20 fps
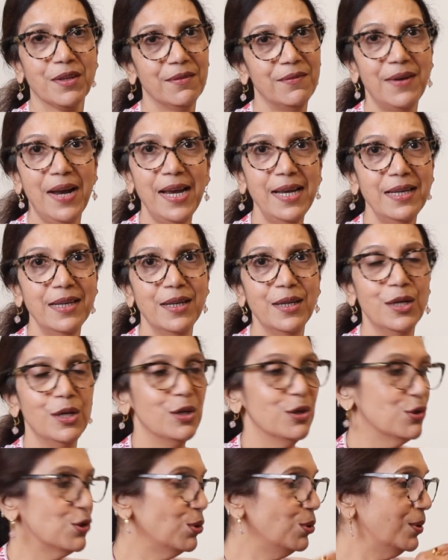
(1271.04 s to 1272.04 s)
right?
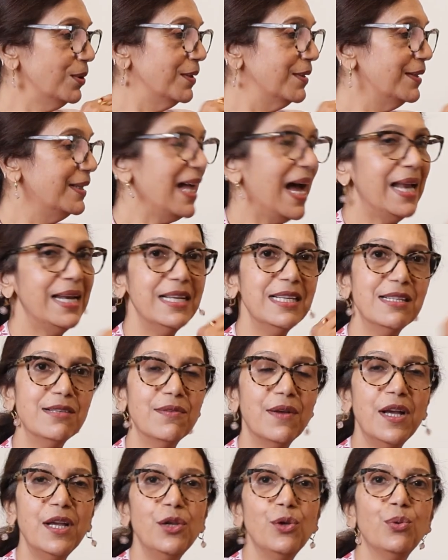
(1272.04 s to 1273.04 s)
So that is
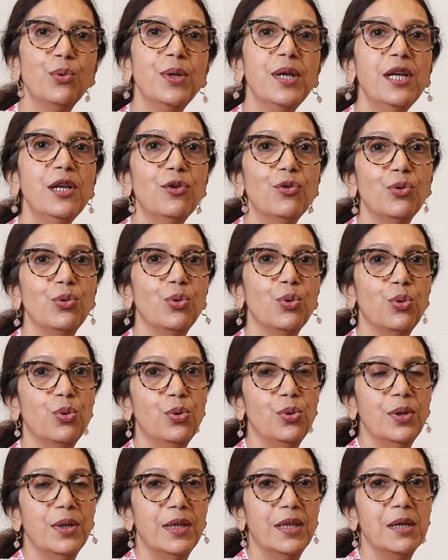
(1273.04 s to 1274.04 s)
why you need to know